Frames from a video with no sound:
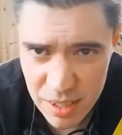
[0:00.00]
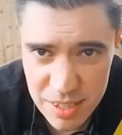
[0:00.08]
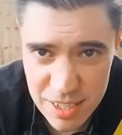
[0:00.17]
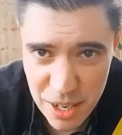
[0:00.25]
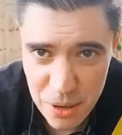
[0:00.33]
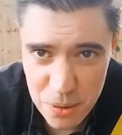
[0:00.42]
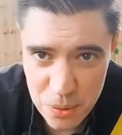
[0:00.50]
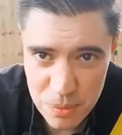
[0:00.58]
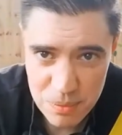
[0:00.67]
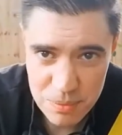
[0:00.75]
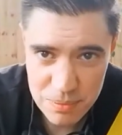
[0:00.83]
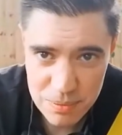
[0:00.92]
So
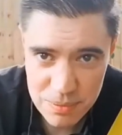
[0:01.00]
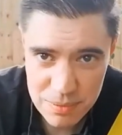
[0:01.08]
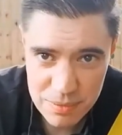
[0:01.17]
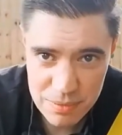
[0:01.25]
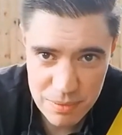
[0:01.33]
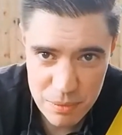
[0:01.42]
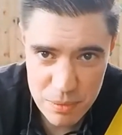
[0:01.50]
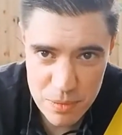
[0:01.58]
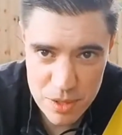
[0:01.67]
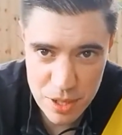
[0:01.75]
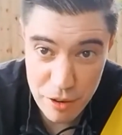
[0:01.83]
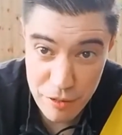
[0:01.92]

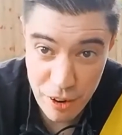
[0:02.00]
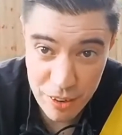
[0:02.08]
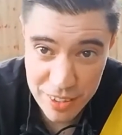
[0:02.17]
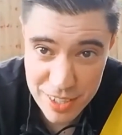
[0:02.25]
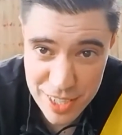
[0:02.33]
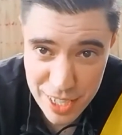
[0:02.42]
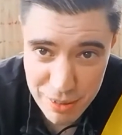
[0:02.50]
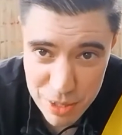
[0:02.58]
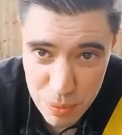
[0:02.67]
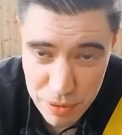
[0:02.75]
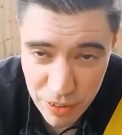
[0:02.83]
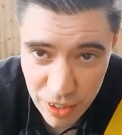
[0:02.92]
far in this series
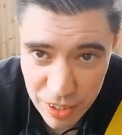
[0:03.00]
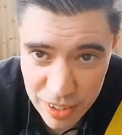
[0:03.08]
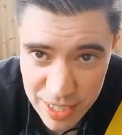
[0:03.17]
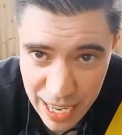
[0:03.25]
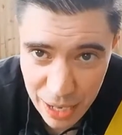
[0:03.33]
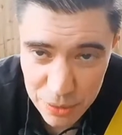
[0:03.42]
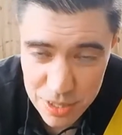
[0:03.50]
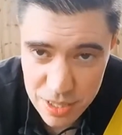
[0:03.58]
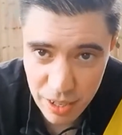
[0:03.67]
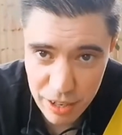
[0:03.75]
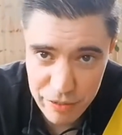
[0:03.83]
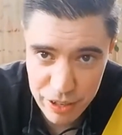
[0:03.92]
we've learned how to
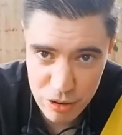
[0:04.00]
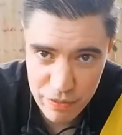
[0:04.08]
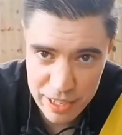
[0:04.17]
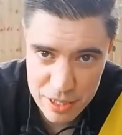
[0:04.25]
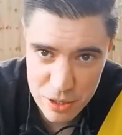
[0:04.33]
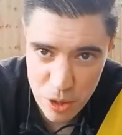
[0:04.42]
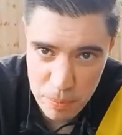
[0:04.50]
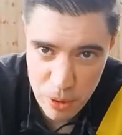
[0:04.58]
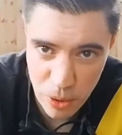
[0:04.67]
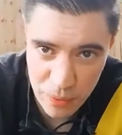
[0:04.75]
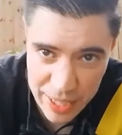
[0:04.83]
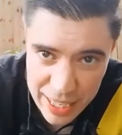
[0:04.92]
tie a figure of 8 stopper
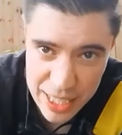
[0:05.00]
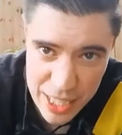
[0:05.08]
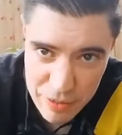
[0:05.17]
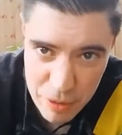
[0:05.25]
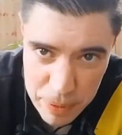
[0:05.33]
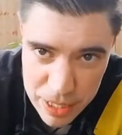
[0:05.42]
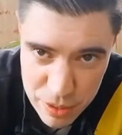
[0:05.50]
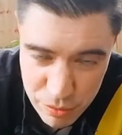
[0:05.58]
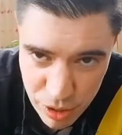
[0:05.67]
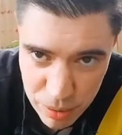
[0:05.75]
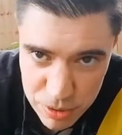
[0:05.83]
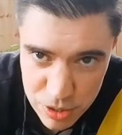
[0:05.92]
on the end of a piece of
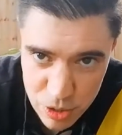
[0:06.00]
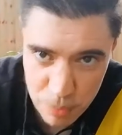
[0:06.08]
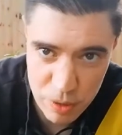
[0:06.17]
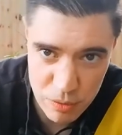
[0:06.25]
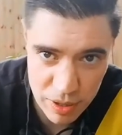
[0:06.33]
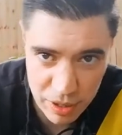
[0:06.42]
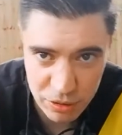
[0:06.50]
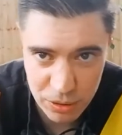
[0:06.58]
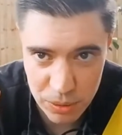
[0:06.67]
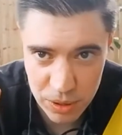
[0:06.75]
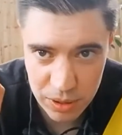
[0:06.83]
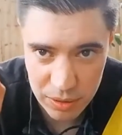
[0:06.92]
rope to stop it running
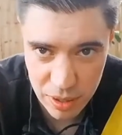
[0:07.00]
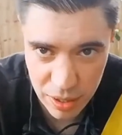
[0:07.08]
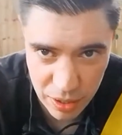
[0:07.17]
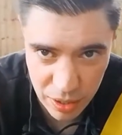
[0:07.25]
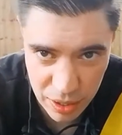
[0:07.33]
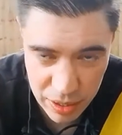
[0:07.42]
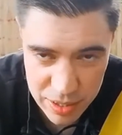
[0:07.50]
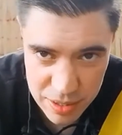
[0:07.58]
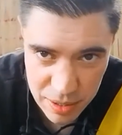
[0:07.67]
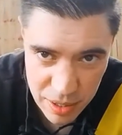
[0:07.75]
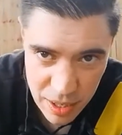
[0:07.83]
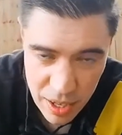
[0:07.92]
through an eyelet.
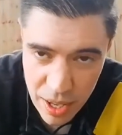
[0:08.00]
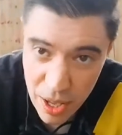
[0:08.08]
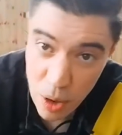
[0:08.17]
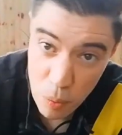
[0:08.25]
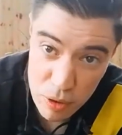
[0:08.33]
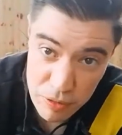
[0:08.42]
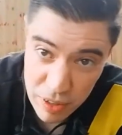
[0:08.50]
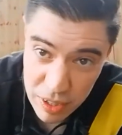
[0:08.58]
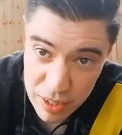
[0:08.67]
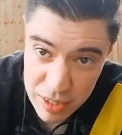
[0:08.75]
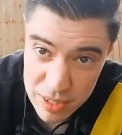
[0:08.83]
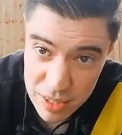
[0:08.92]
We've
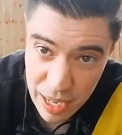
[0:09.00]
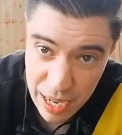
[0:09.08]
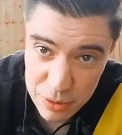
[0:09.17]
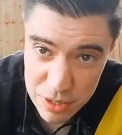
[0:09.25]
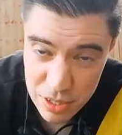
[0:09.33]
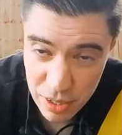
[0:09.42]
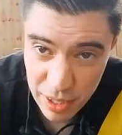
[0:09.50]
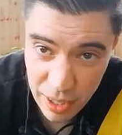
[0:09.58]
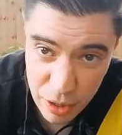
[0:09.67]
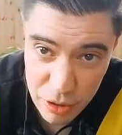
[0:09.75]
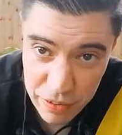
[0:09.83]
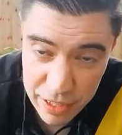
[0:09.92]
learned how to tie a
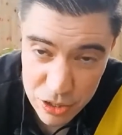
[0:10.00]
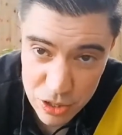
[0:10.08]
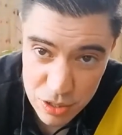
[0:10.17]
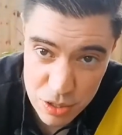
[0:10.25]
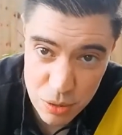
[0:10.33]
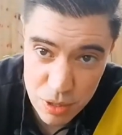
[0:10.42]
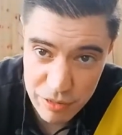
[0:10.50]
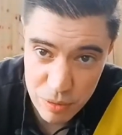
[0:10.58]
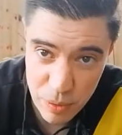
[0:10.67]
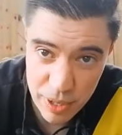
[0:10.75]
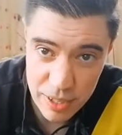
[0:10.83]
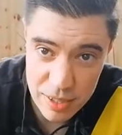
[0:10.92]
clove hitch in 2 different
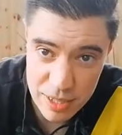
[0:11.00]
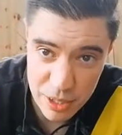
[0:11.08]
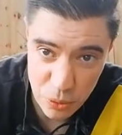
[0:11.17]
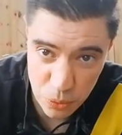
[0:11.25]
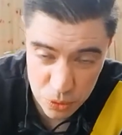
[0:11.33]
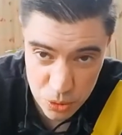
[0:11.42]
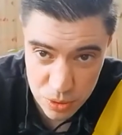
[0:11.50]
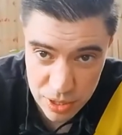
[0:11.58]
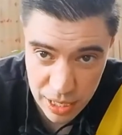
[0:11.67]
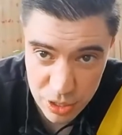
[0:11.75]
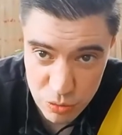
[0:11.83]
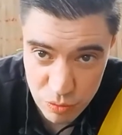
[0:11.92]
ways in order to
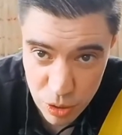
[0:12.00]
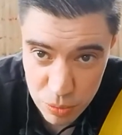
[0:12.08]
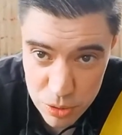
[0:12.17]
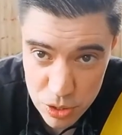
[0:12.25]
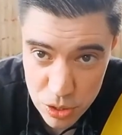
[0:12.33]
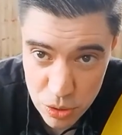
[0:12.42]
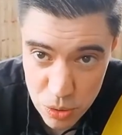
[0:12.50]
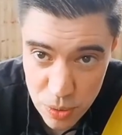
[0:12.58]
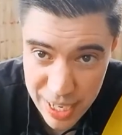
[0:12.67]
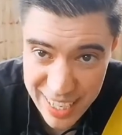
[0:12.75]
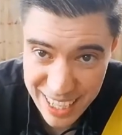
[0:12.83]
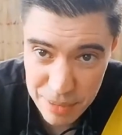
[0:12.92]
attach ropes to
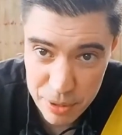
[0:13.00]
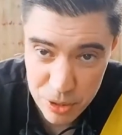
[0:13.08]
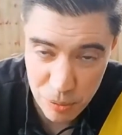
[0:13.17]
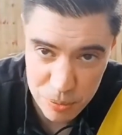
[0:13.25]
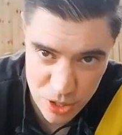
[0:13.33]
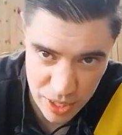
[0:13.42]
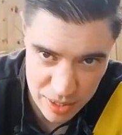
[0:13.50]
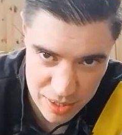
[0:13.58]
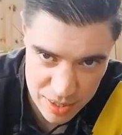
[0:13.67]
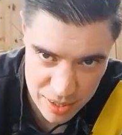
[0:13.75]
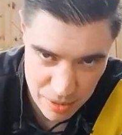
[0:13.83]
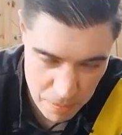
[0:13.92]
inanimate objects.